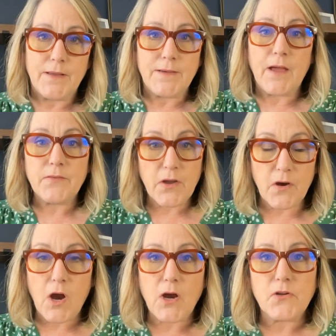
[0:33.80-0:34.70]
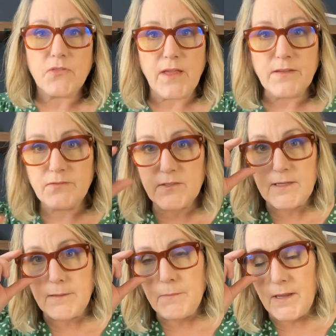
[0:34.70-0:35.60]
Now, there are
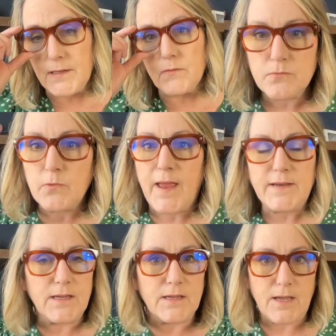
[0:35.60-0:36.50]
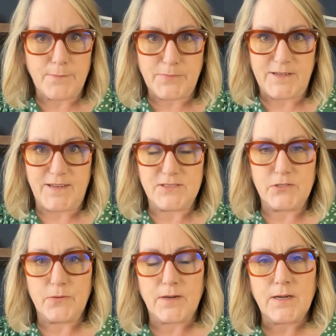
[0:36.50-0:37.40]
thankfully many ready companies
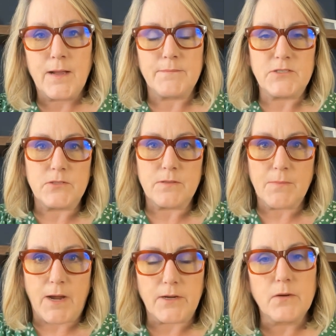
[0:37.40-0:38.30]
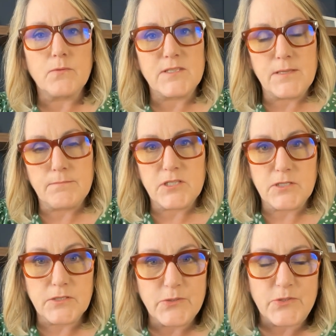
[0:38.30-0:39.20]
who are coming to the market with some
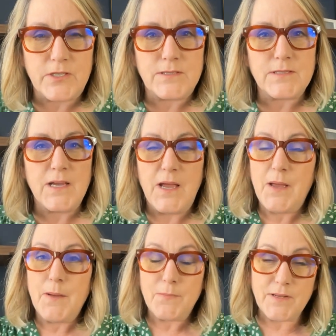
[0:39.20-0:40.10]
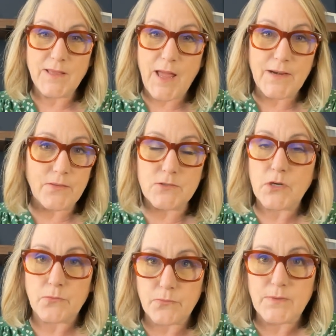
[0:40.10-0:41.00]
solutions, but a lot of those
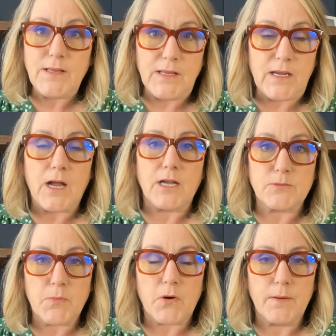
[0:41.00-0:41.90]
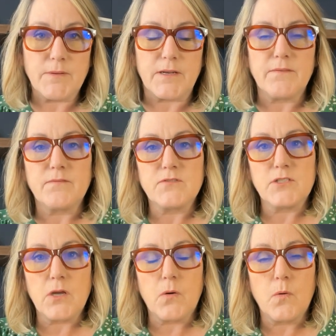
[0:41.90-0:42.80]
are really cost prohibitive.
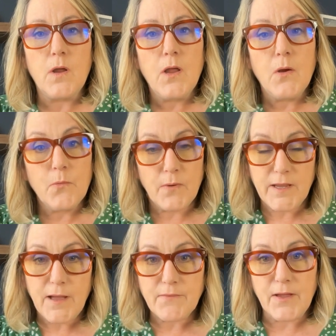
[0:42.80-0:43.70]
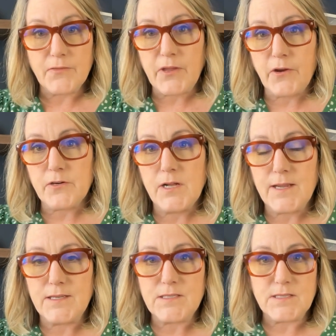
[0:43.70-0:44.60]
So we have healthcare
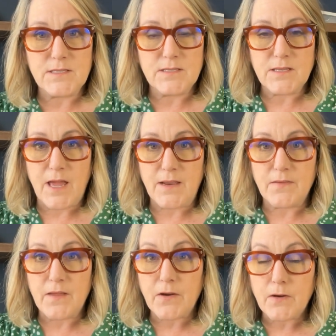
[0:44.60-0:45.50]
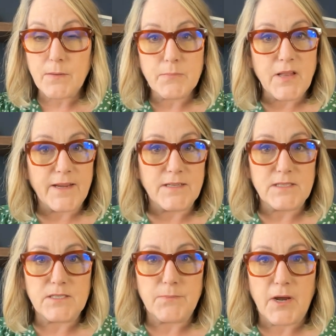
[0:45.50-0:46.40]
clients that their
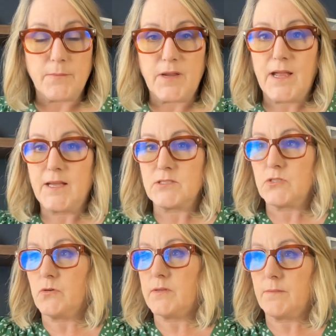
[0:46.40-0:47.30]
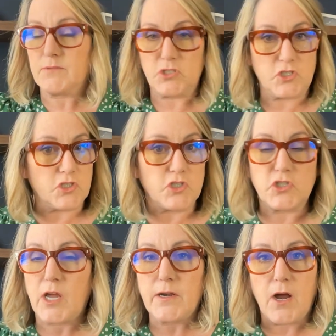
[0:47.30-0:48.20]
compliance department has told them to just
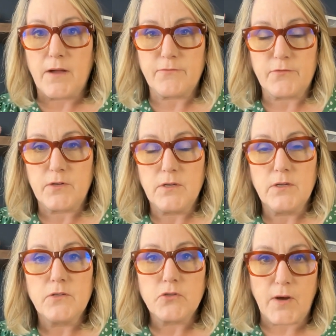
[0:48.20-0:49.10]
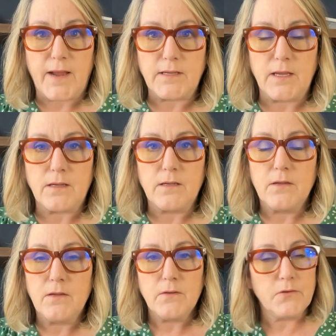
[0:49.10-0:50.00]
shut off tracking.
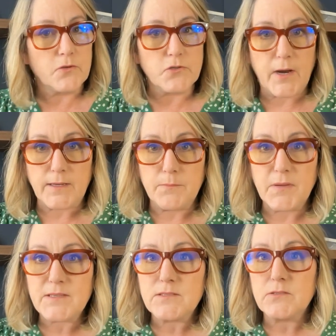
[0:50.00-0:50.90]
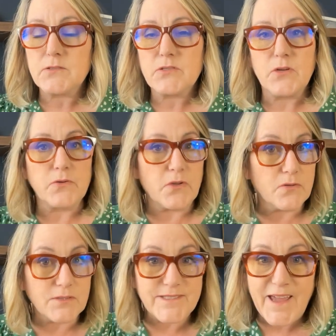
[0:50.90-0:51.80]
No tracking pixels, no
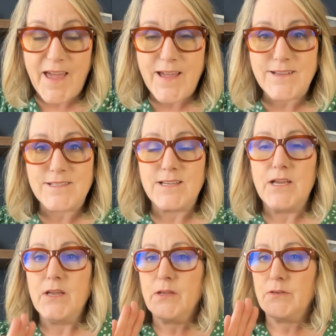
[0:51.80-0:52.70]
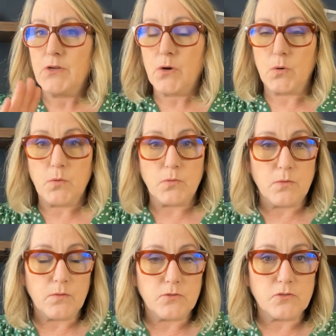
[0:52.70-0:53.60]
Google tags, no
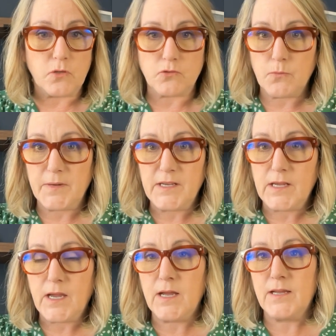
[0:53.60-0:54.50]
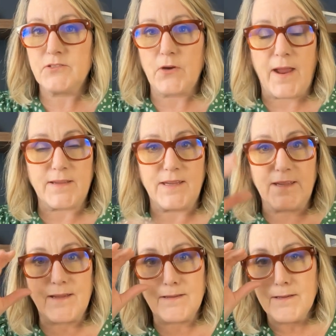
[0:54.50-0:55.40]
social media
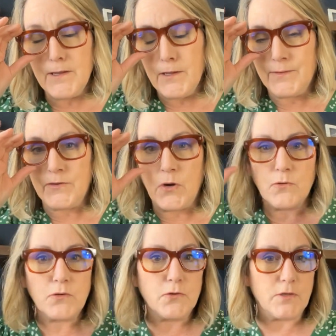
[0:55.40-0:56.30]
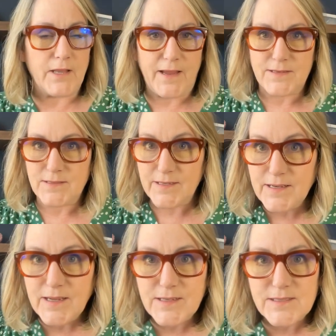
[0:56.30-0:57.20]
tracking, no Google
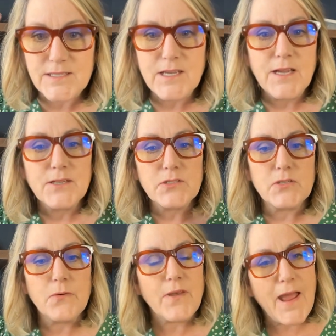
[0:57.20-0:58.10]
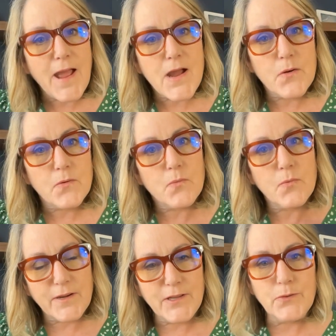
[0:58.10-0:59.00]
Analytics. So now
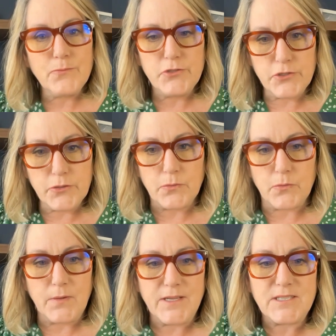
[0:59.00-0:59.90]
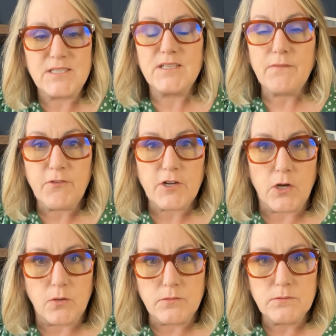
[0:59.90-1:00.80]
what do you do? It's
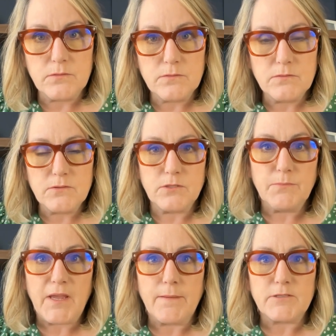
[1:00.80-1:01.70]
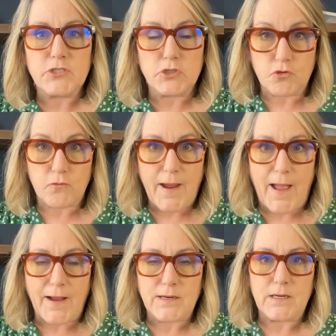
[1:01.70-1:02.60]
difficult to be able to
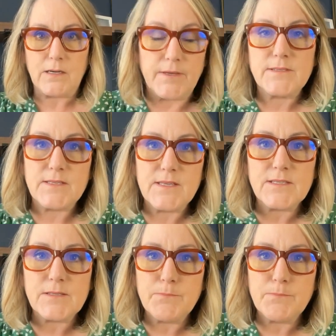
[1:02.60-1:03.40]
track, is this